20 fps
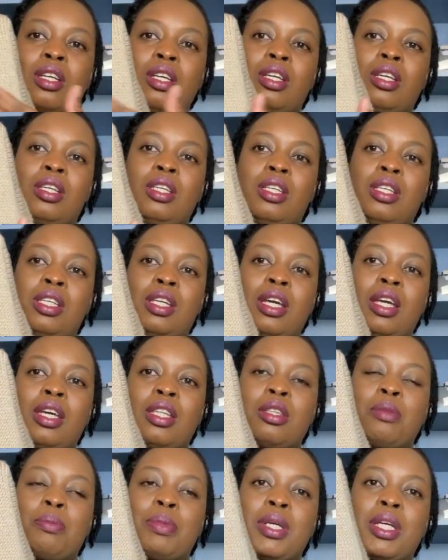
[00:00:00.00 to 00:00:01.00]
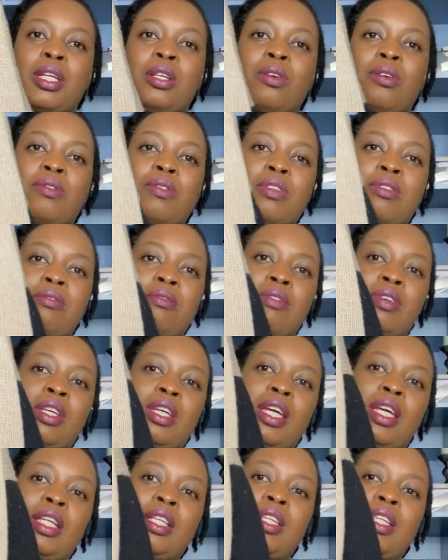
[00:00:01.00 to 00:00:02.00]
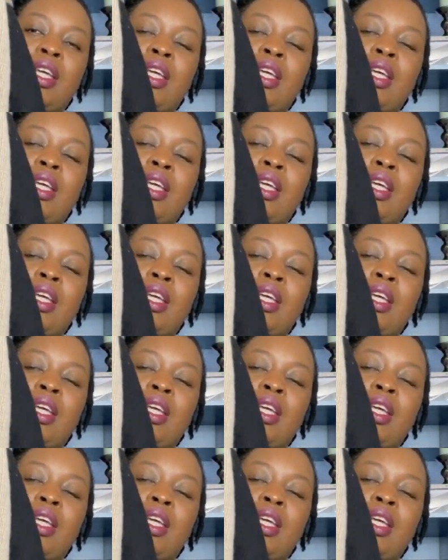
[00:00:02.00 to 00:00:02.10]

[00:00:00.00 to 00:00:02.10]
here at the beginning of the V, and they